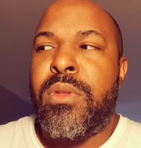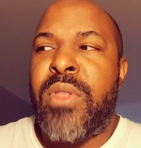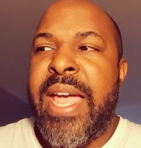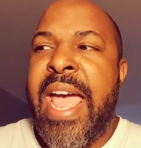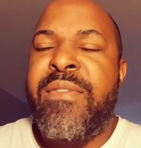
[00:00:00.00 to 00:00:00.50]

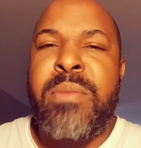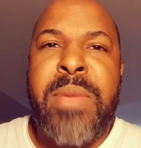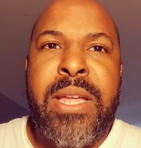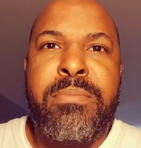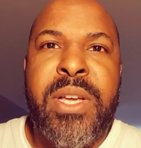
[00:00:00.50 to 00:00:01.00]
They haven't
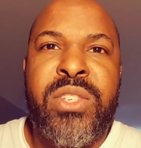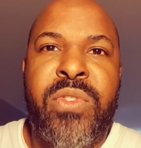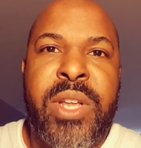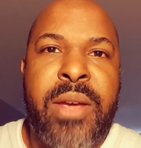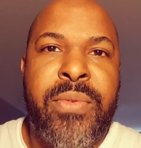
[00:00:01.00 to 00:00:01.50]
made much
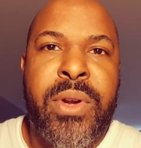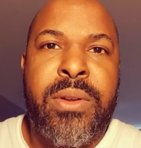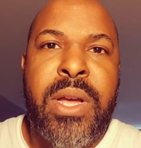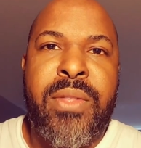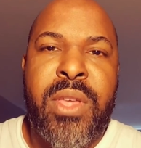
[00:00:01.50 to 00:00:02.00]
of an effort
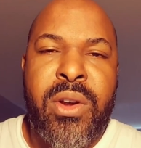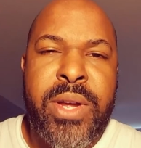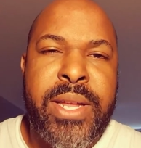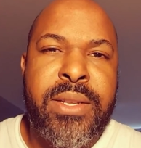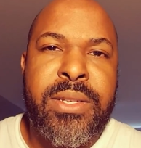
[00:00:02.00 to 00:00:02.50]
on
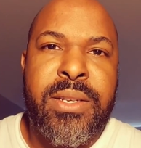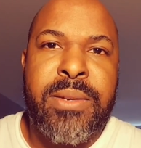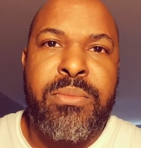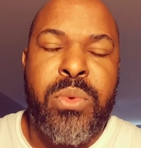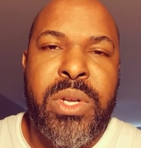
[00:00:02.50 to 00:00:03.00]
their end
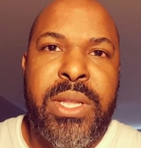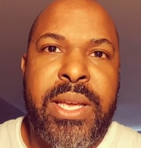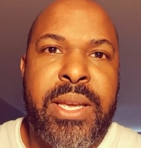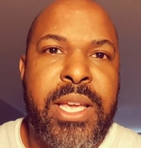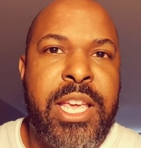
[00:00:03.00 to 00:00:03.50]
to
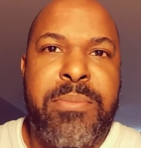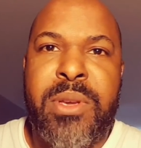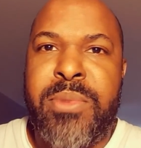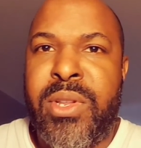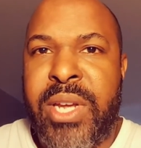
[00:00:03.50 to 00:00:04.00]
really keep
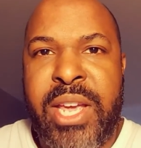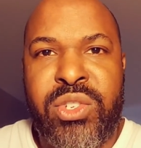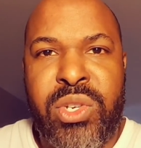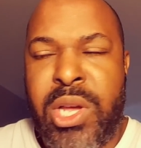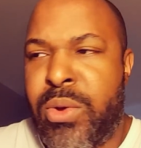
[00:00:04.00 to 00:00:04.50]

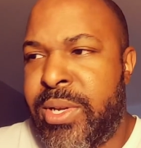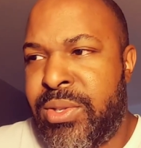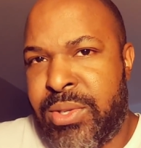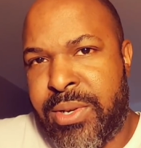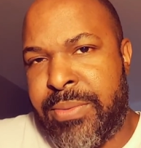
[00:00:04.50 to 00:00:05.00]
communication
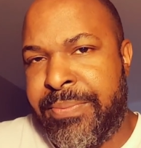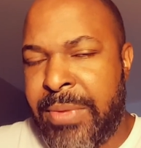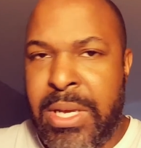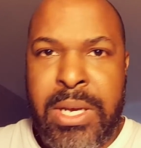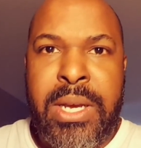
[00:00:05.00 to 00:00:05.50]
going. So,
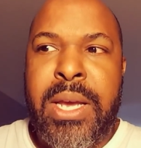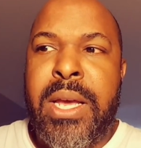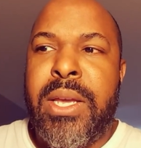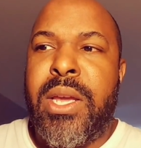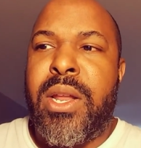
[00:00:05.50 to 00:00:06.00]

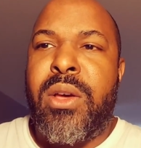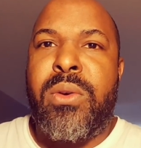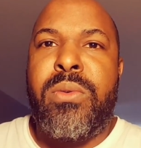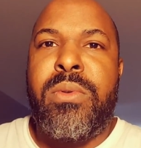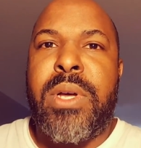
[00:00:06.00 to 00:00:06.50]
you
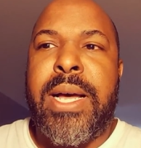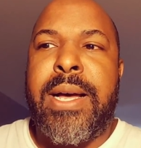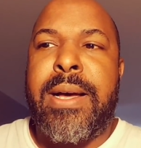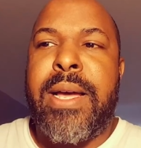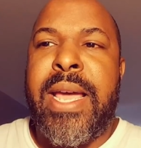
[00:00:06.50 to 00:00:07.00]
know,
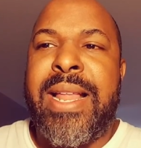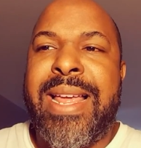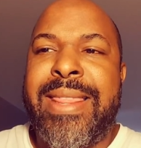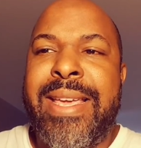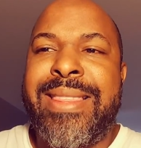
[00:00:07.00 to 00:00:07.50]
and
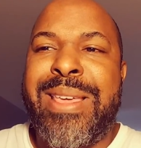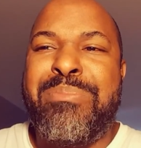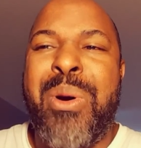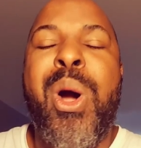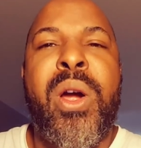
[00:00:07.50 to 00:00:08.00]
I think
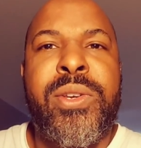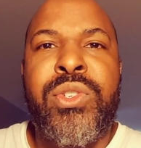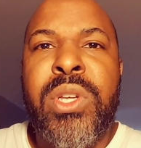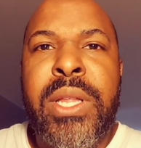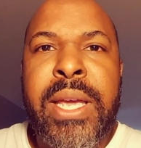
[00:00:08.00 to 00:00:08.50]
that
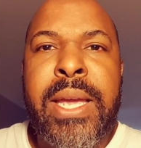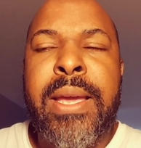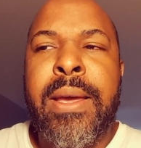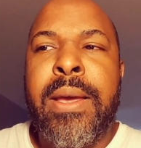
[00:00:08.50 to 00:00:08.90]
partially